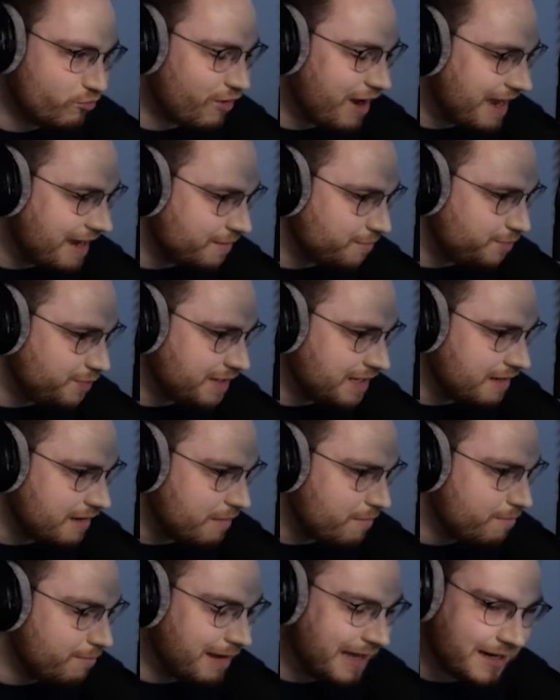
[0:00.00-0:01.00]
Ryan P,
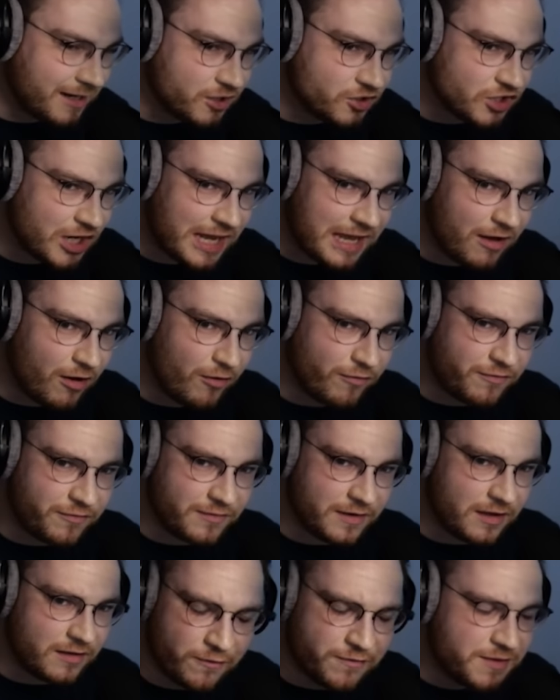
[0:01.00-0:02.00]
manager
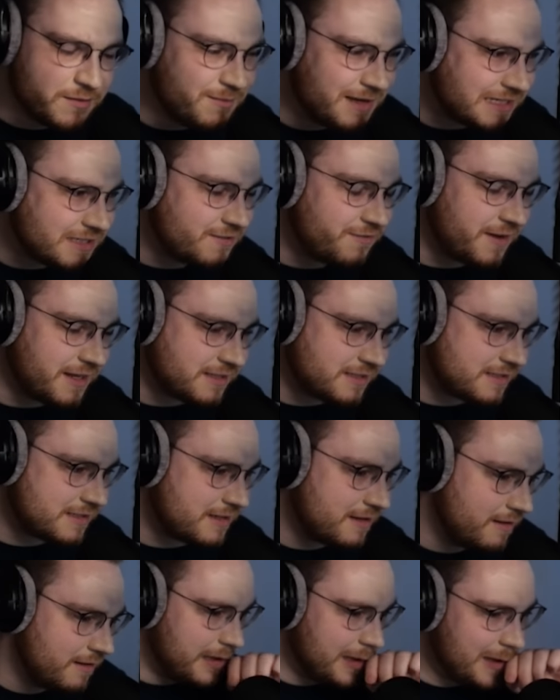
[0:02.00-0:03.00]
of, of the Misfits,
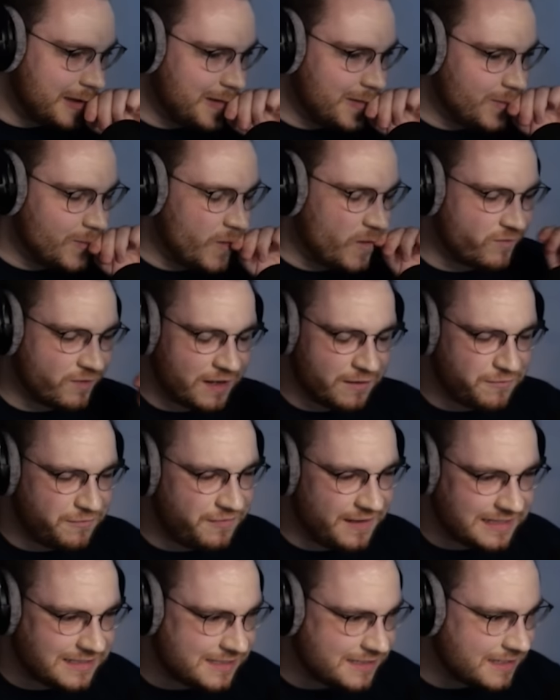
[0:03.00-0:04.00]
um, of like
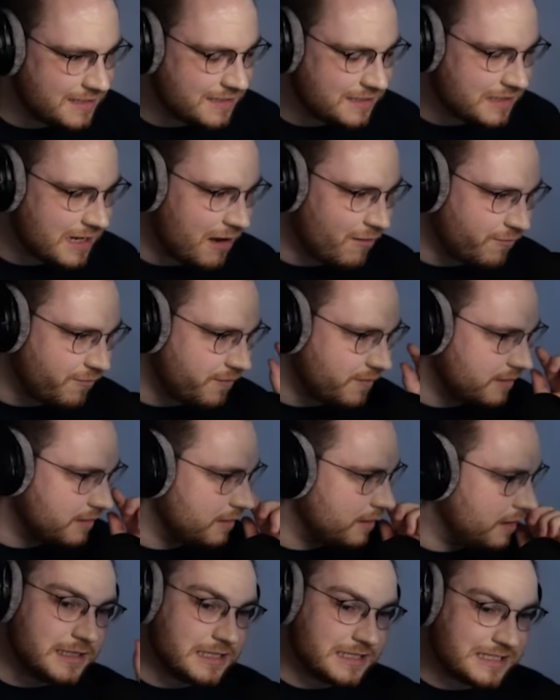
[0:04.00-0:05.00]
fits and stuff.
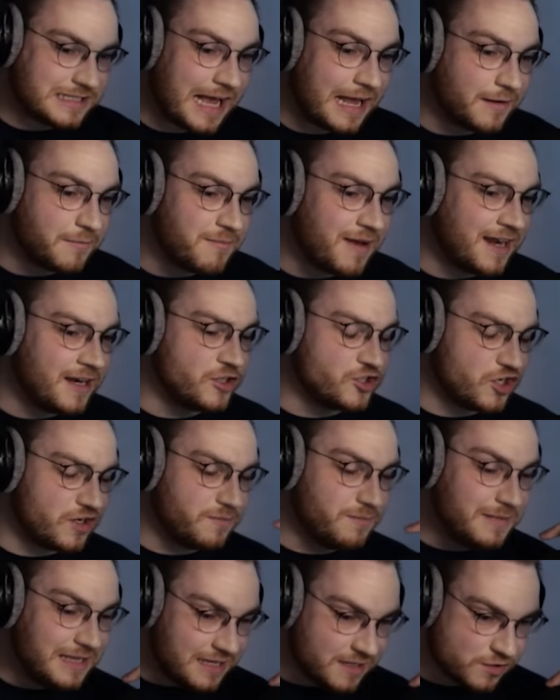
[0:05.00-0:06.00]
He started
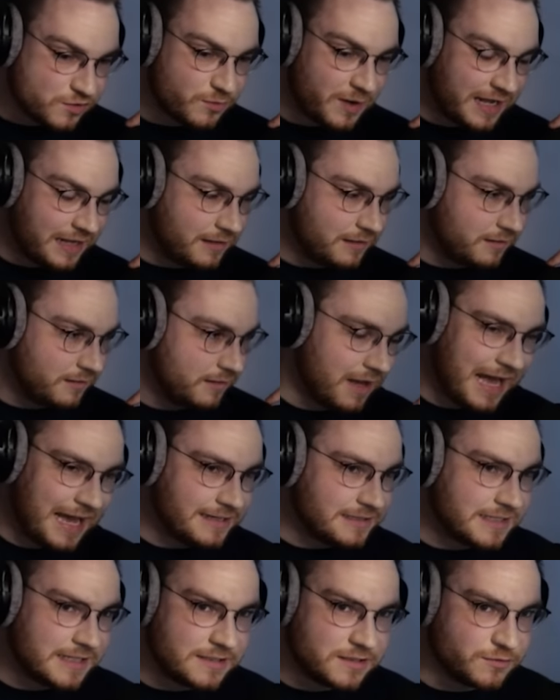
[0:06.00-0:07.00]
managing me as well. I
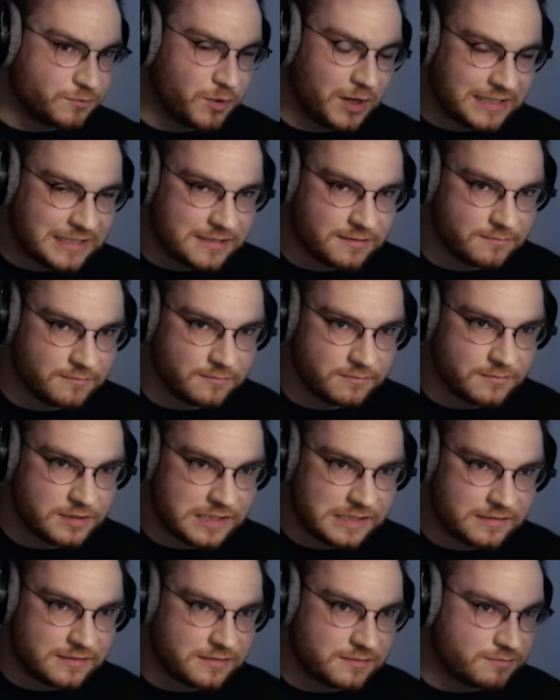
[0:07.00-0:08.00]
did what
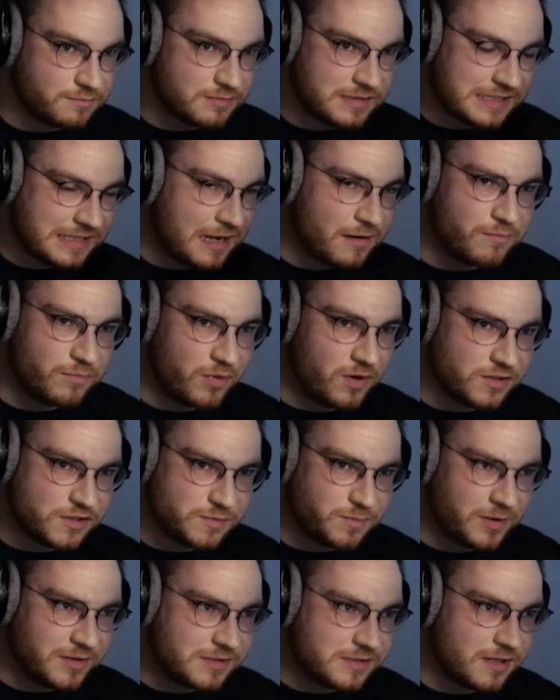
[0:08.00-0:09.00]
Skinport
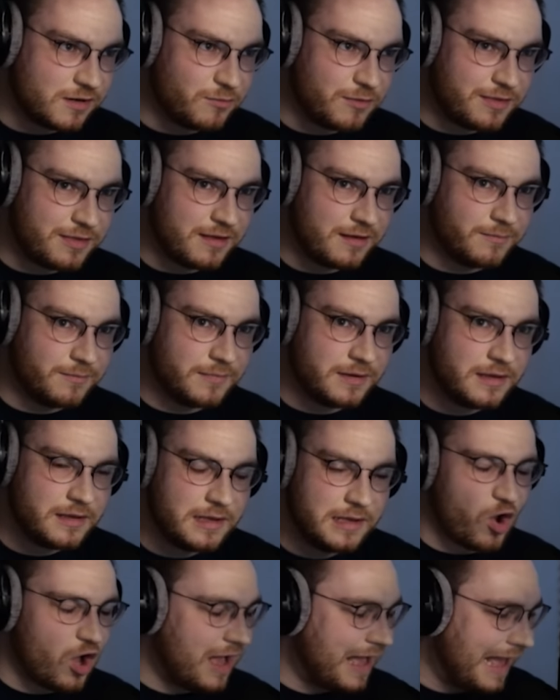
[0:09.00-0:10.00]
sponsor with him.
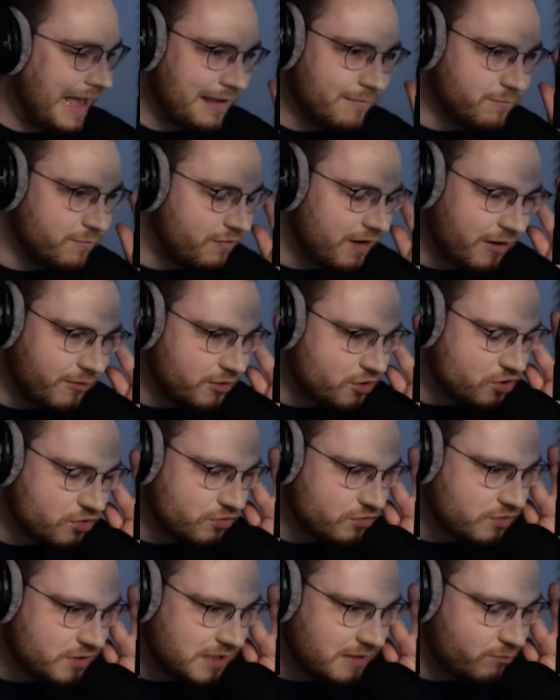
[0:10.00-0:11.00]
Oh, I'm very
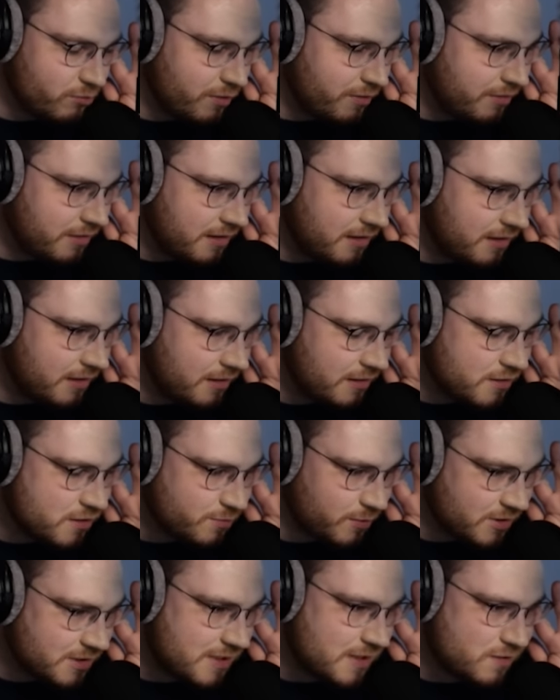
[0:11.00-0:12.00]
choosy with uh, uh,
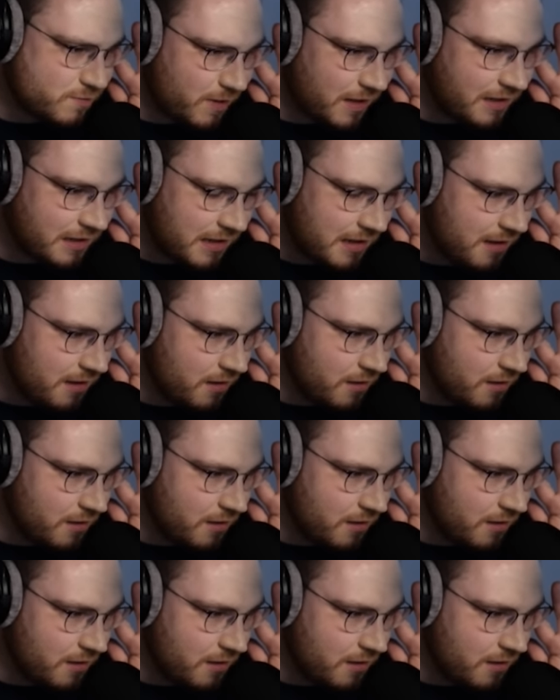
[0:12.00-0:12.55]
sponsors, but